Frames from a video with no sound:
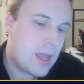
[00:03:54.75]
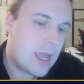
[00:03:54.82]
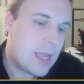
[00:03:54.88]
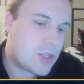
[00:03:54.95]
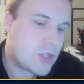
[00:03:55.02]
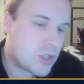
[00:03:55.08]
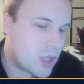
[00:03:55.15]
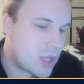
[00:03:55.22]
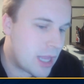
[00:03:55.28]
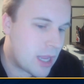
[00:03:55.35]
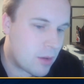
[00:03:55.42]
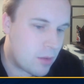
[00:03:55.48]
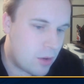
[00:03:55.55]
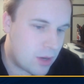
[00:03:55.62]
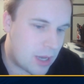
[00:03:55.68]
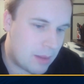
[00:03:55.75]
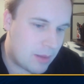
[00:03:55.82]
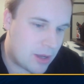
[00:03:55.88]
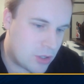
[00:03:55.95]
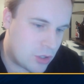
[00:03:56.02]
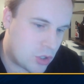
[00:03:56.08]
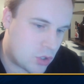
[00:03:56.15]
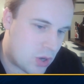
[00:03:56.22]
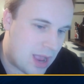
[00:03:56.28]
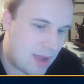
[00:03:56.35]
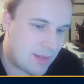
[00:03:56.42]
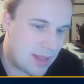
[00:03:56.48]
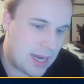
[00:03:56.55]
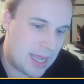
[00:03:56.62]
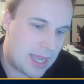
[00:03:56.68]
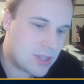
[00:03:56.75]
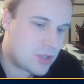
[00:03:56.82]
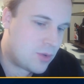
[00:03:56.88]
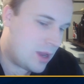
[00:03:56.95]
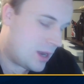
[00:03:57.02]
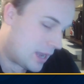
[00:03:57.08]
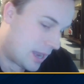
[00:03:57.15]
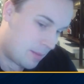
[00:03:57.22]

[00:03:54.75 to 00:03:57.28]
it's still like a road game because there's travel leading into it. I